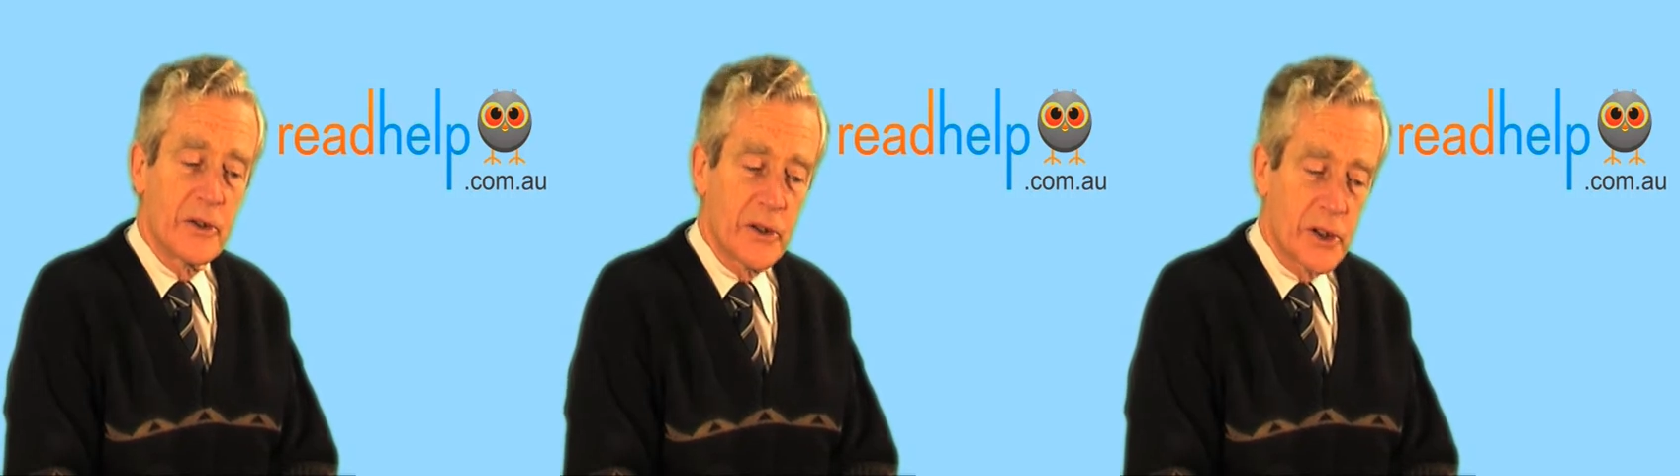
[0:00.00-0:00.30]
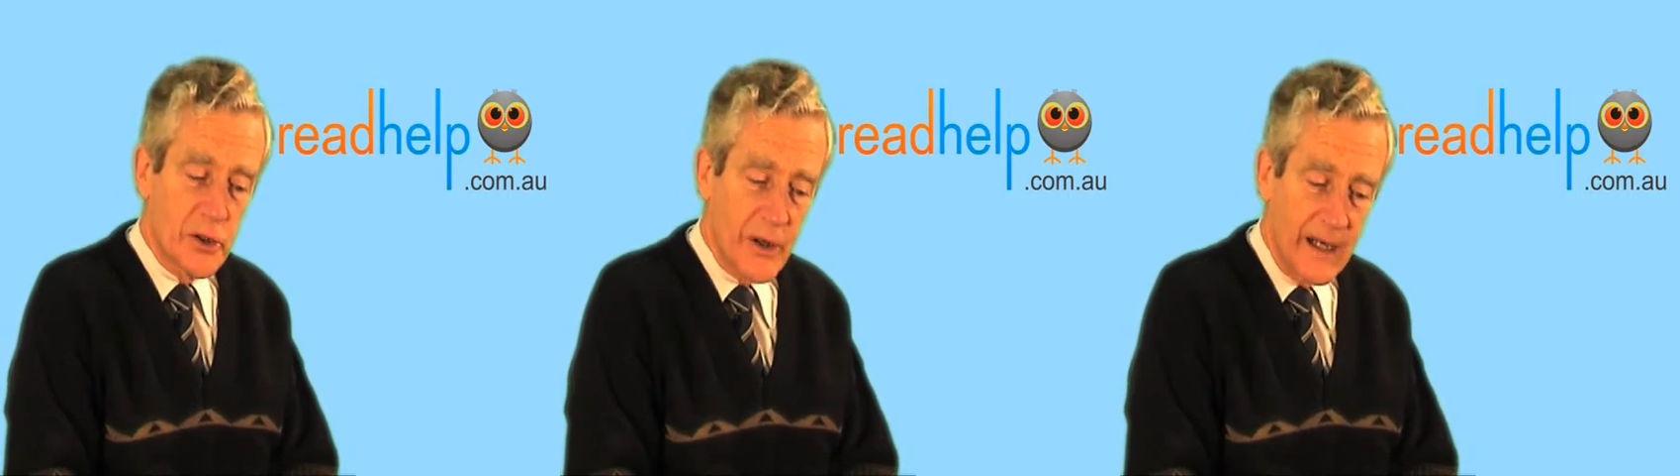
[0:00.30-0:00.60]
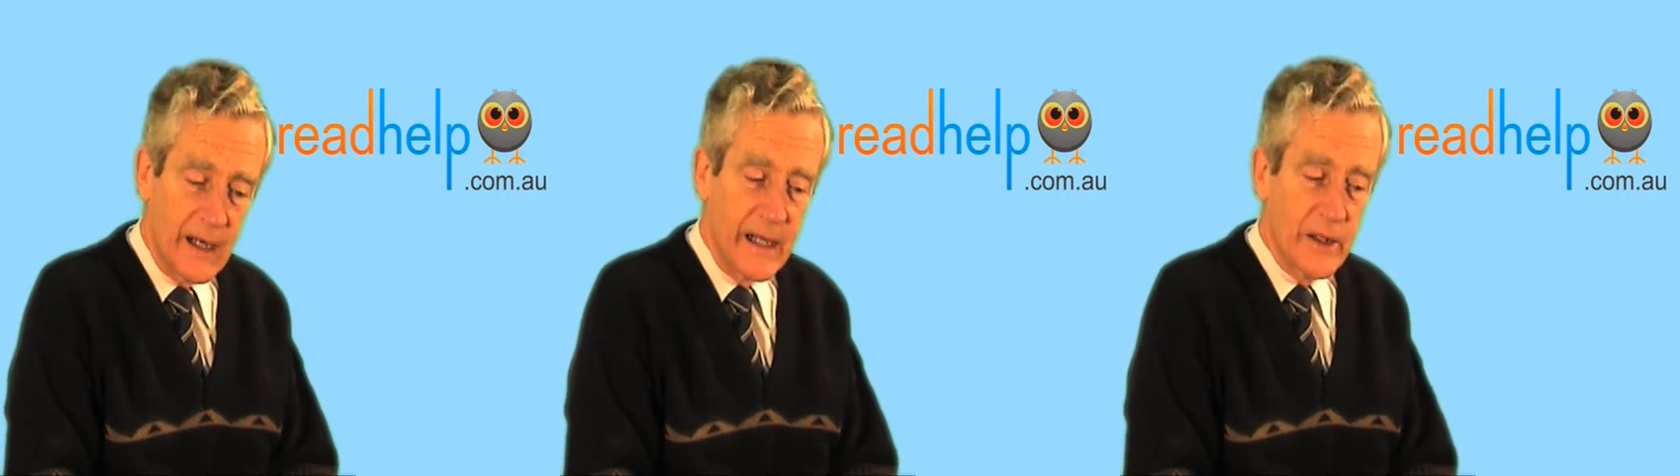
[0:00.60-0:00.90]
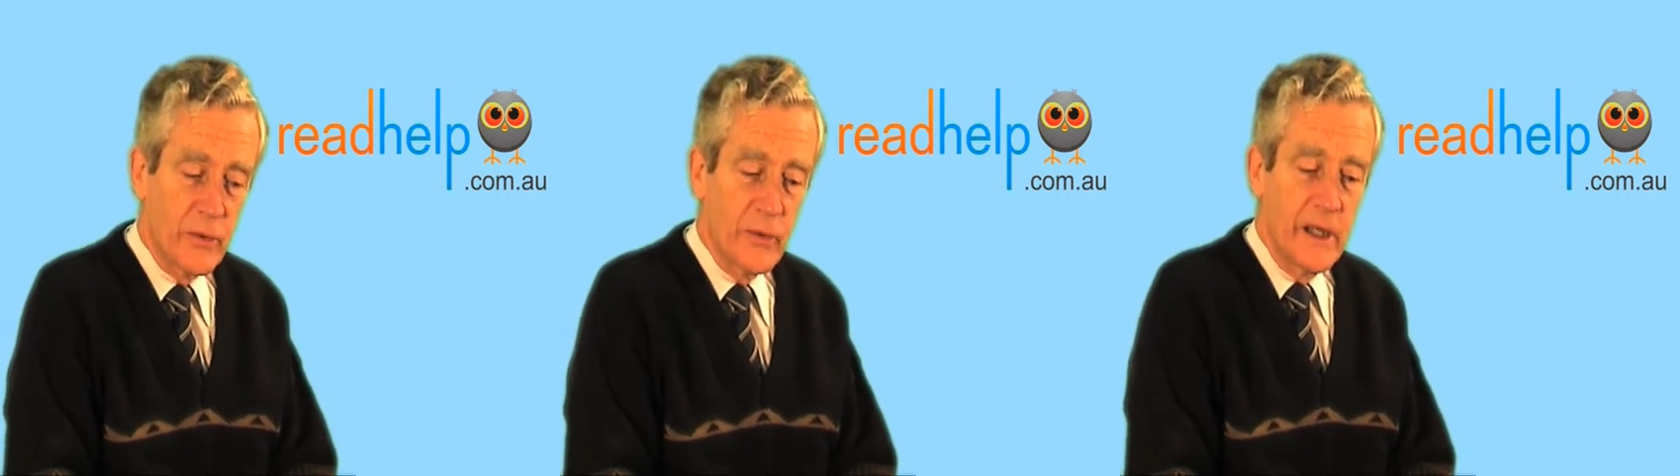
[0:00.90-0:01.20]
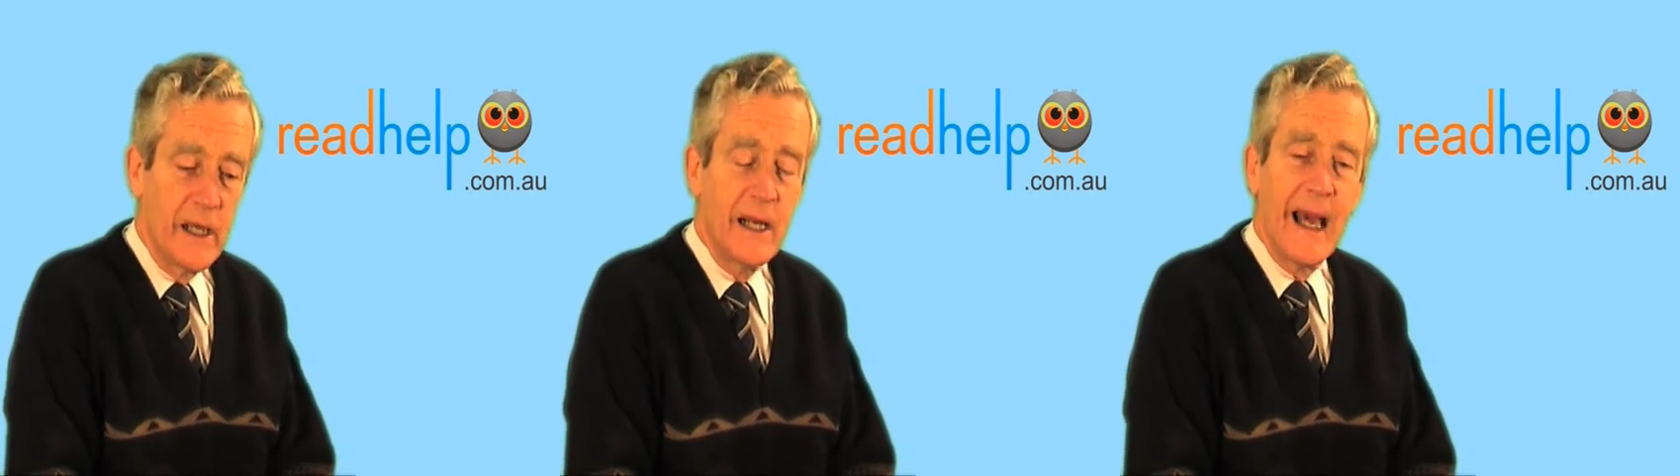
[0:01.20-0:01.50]
struggling to
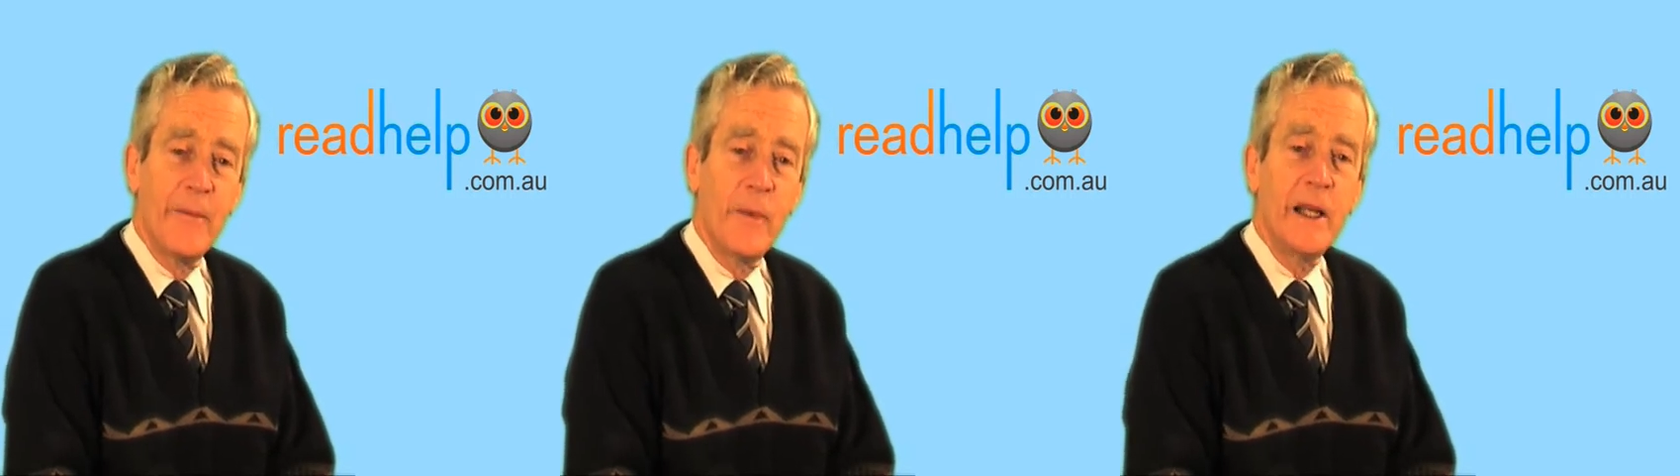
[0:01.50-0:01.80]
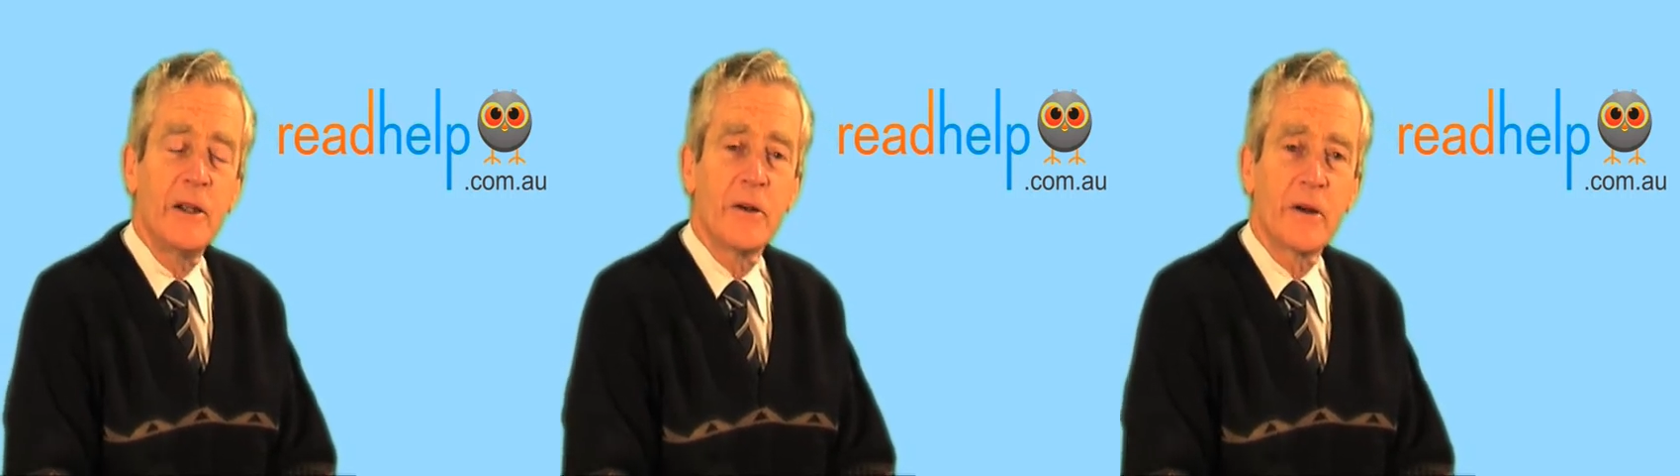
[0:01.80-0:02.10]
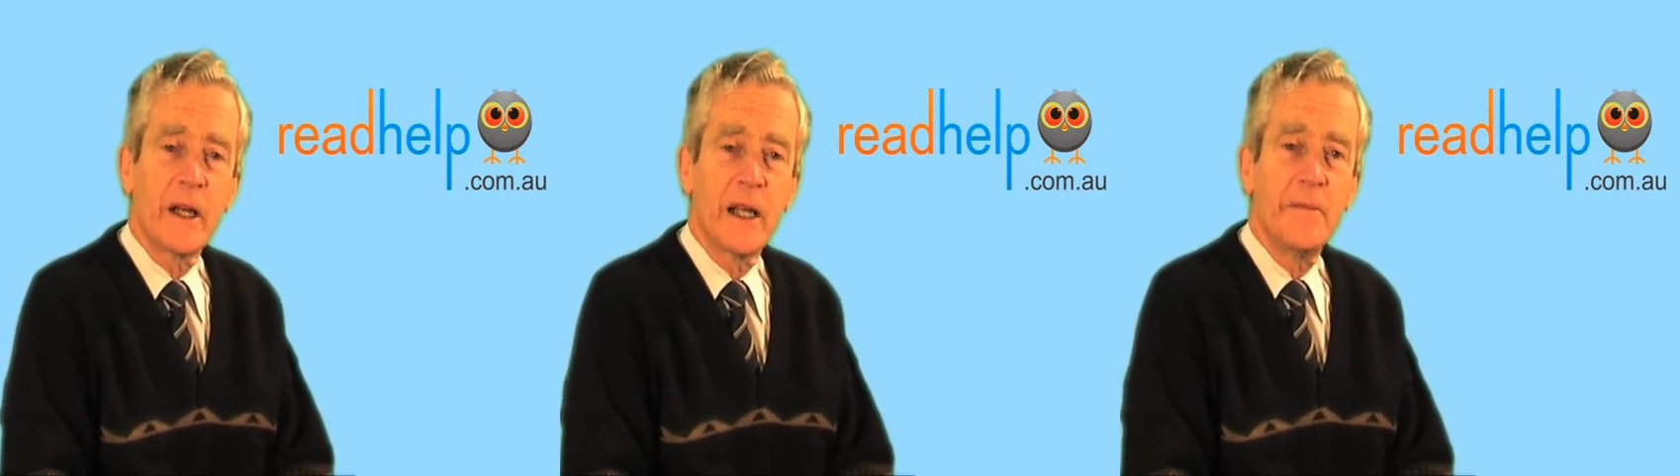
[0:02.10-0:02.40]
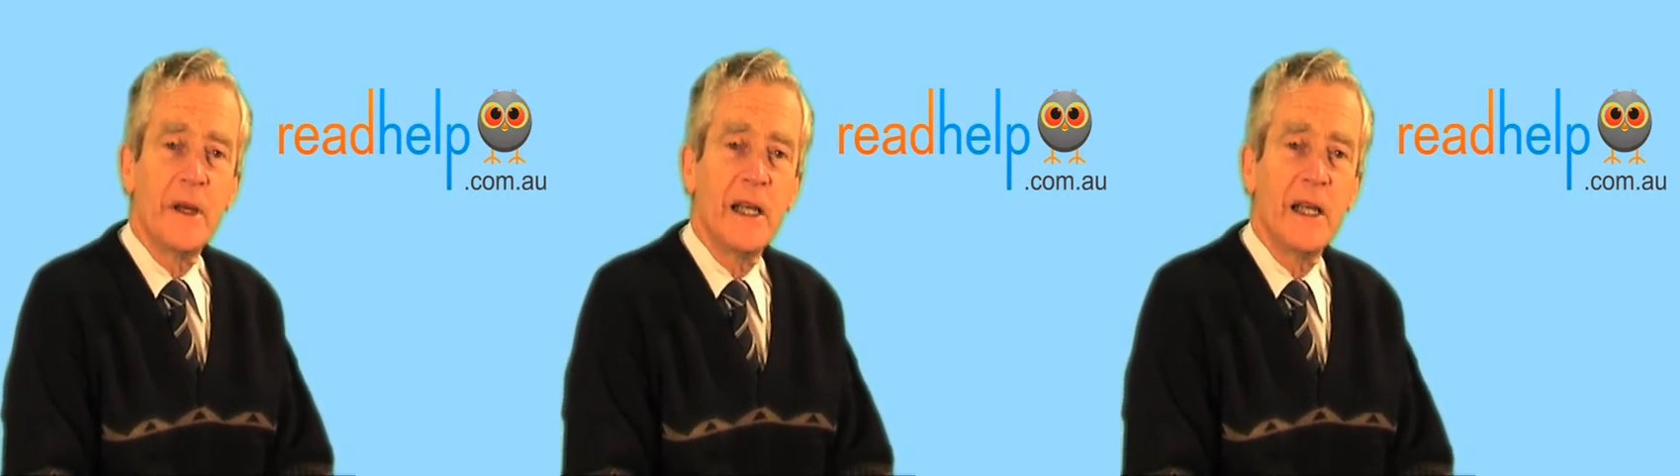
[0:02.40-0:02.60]
read, and when you look at him,